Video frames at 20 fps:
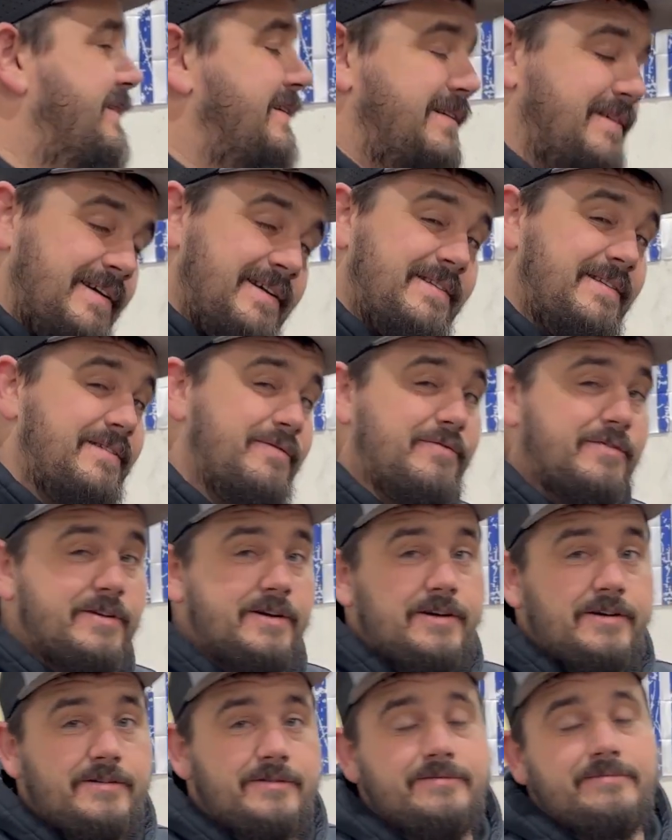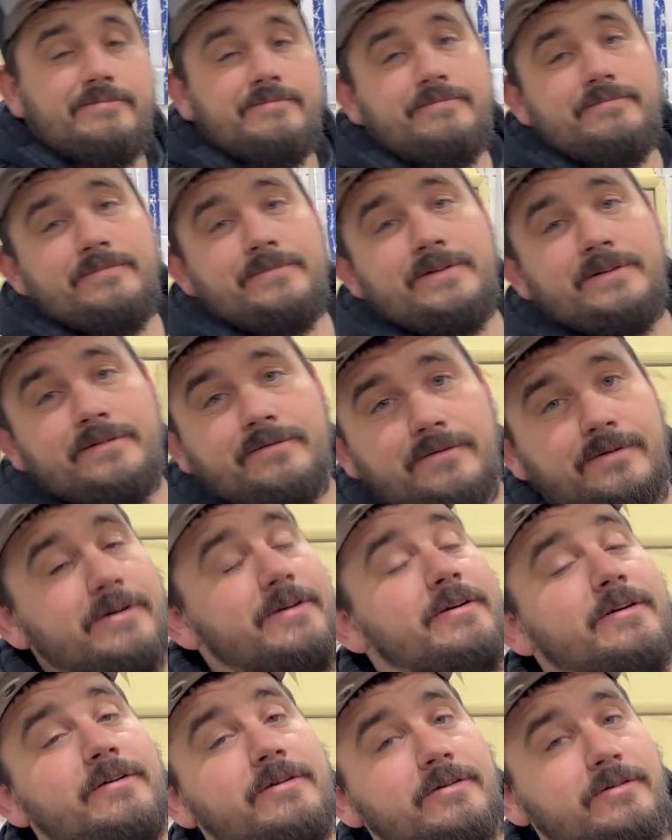that's it for now. We're gonna
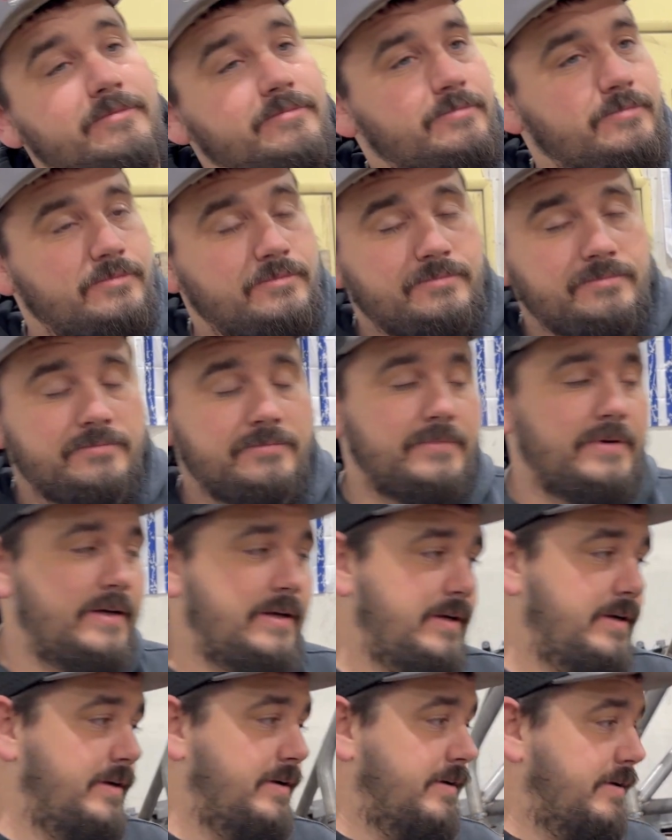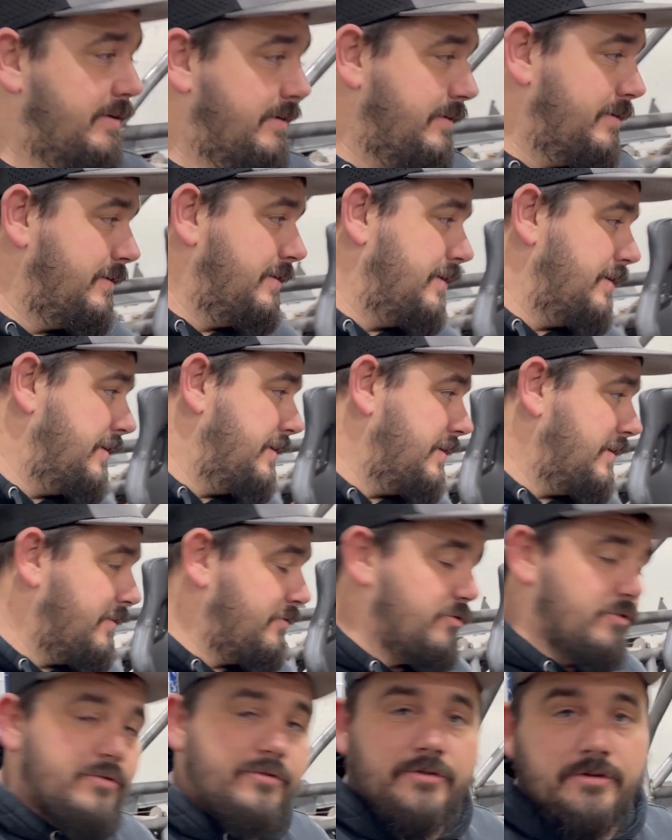go home, and
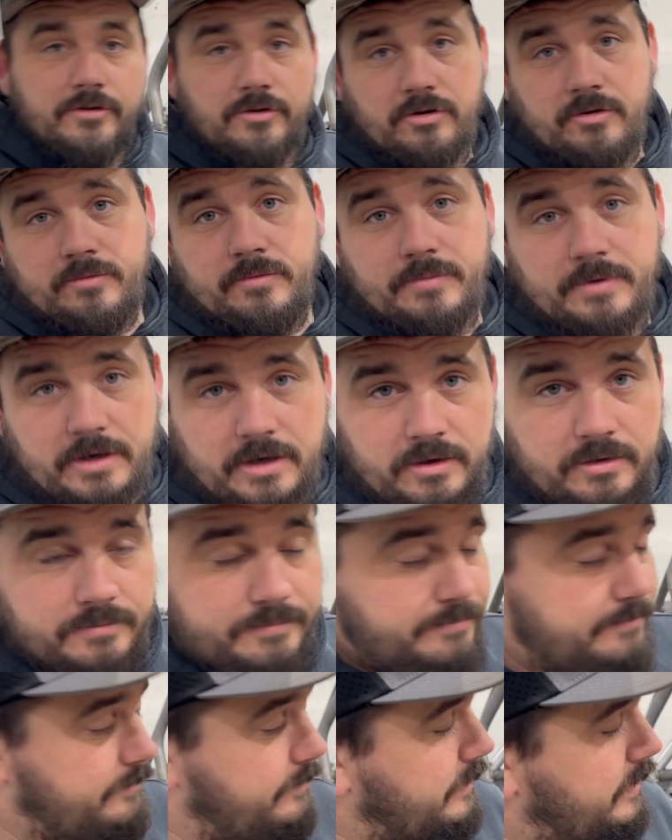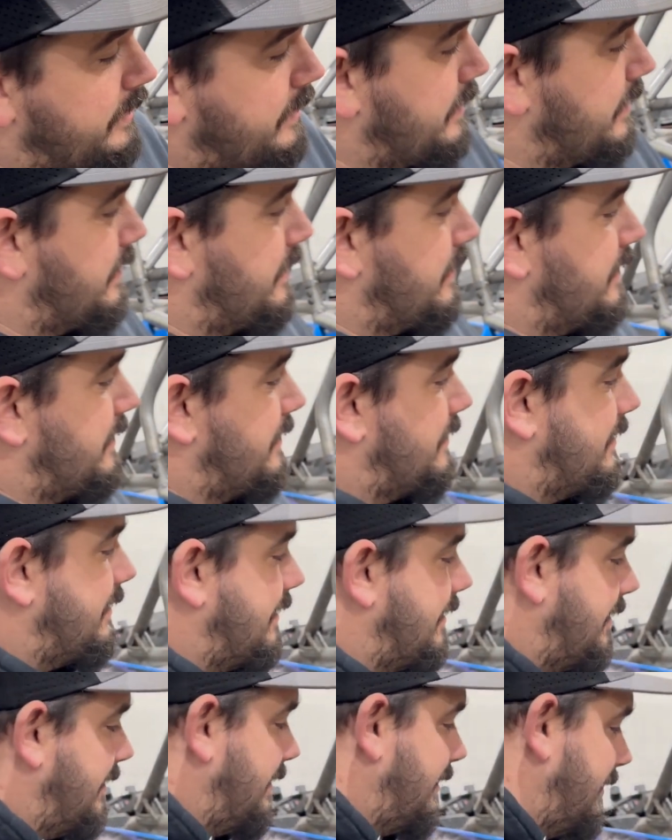Joel's gonna go home tomorrow,
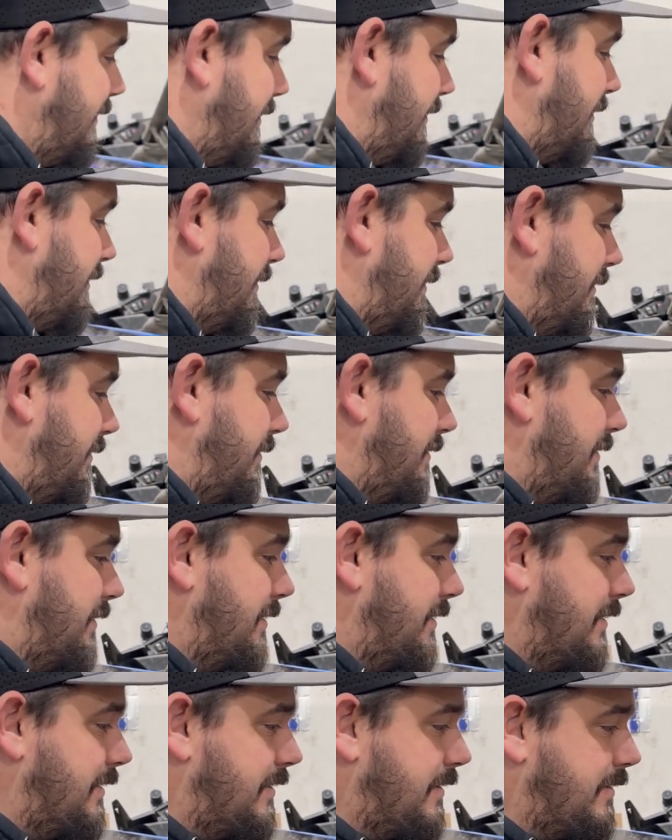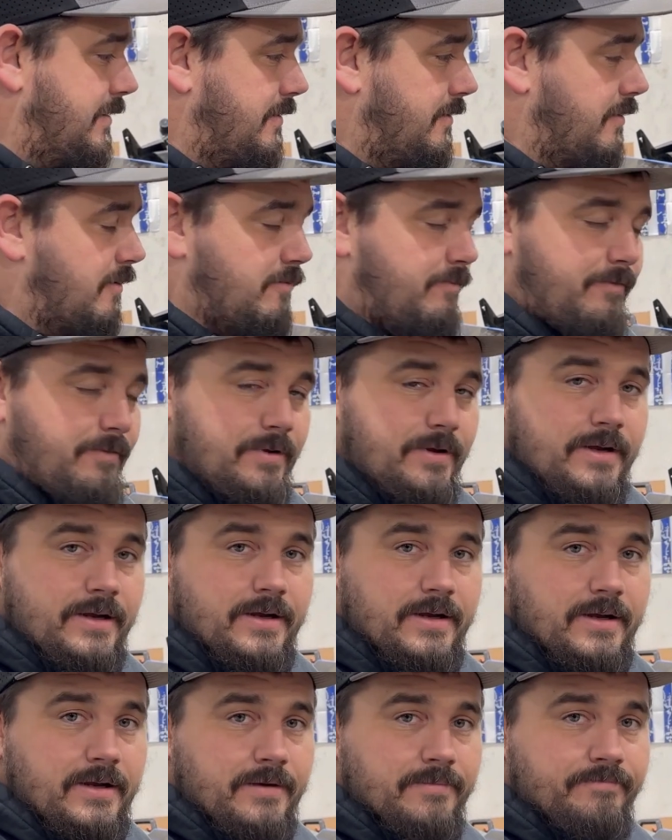and
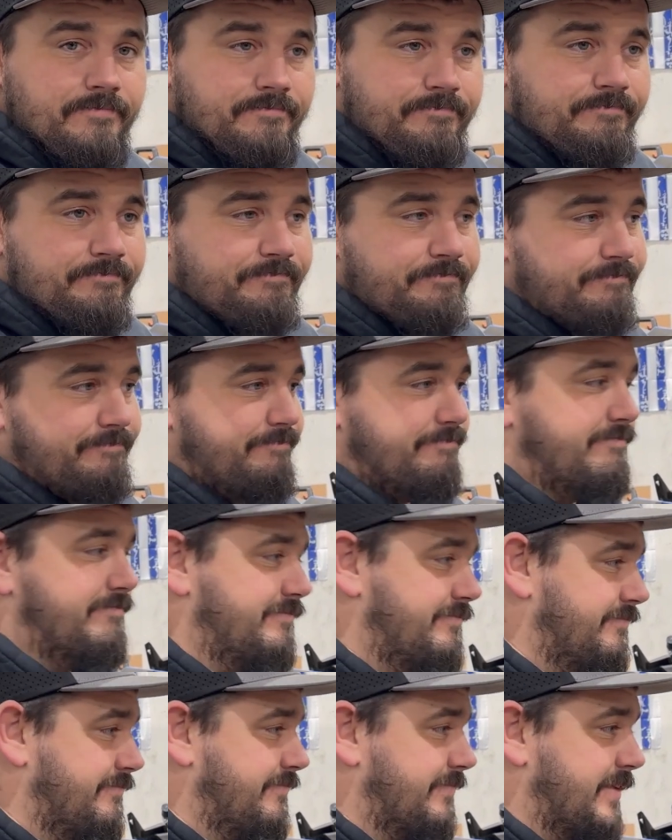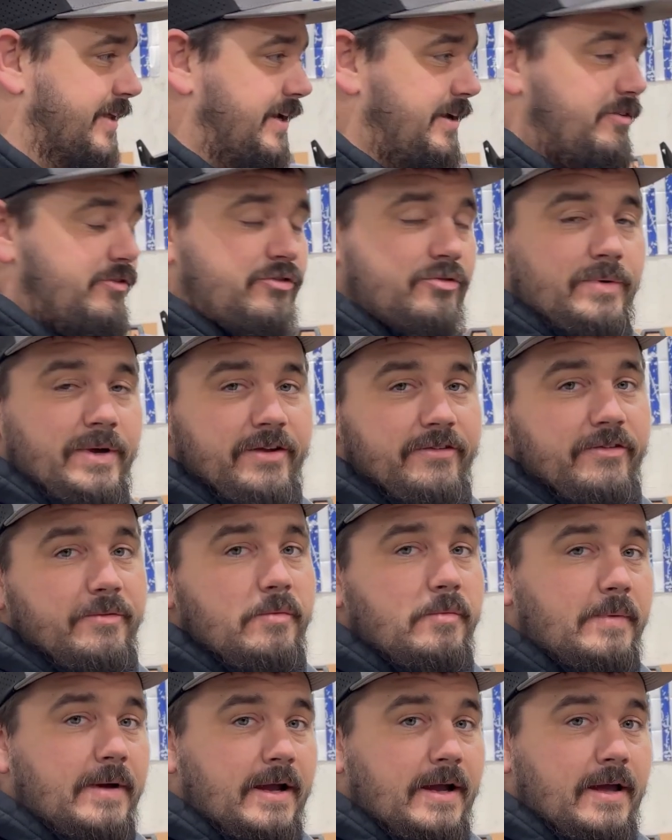hopefully in 2 weeks he'll be
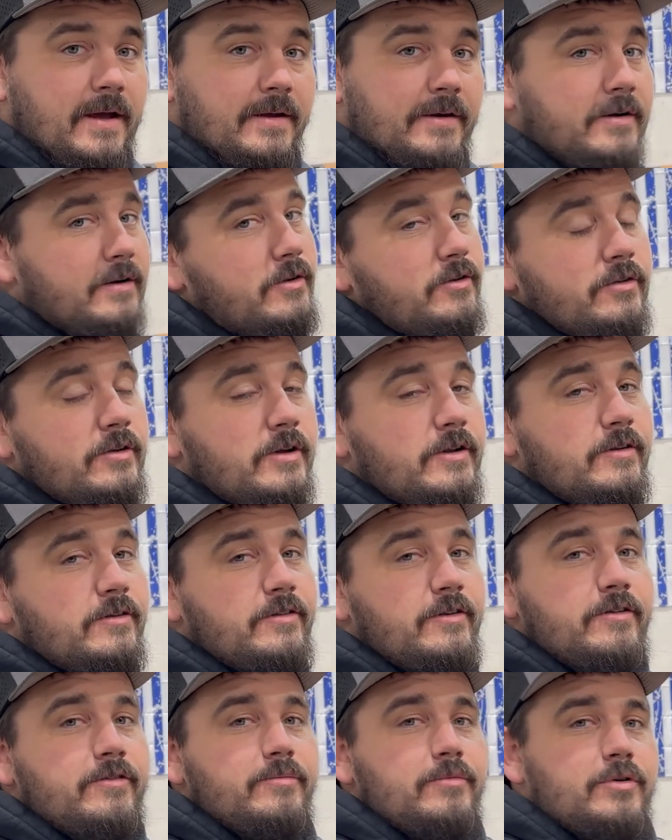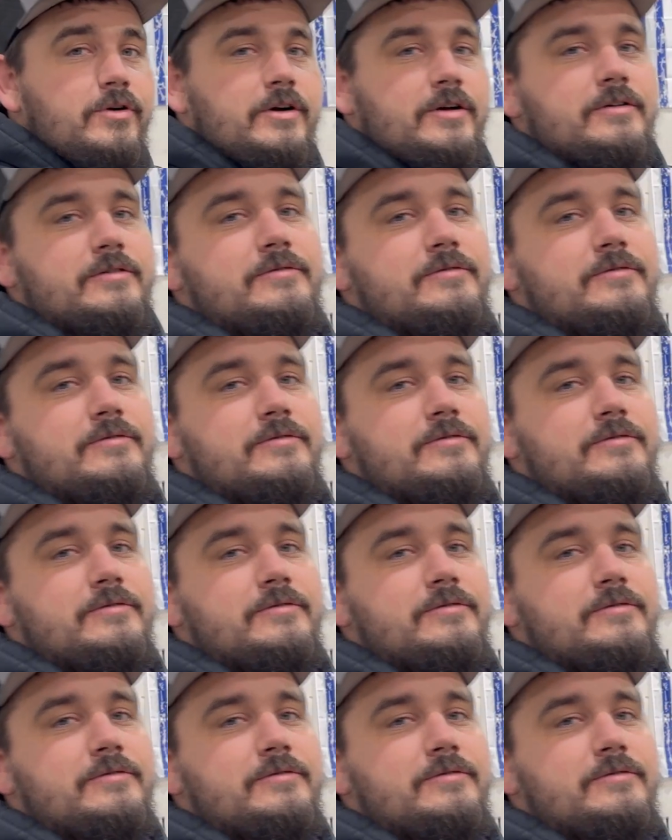back out here and you'll get to see some more.